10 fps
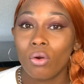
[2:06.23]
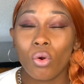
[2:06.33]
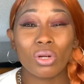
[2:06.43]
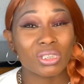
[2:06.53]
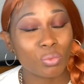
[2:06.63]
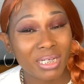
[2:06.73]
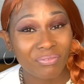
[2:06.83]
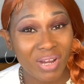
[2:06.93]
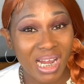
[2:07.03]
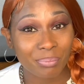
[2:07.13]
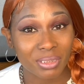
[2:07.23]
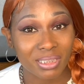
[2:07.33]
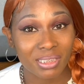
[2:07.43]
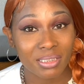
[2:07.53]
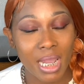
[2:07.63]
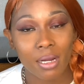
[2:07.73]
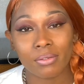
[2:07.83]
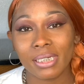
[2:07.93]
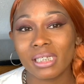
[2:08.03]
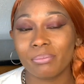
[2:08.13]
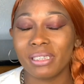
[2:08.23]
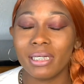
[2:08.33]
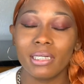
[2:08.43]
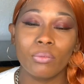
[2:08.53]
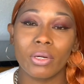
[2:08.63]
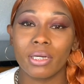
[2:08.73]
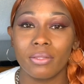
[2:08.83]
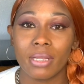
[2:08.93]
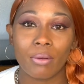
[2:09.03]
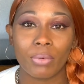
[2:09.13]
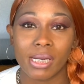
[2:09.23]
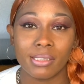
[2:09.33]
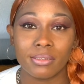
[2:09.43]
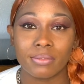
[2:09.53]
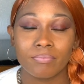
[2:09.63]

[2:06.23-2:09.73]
or 25% down. It can be anywhere in that range.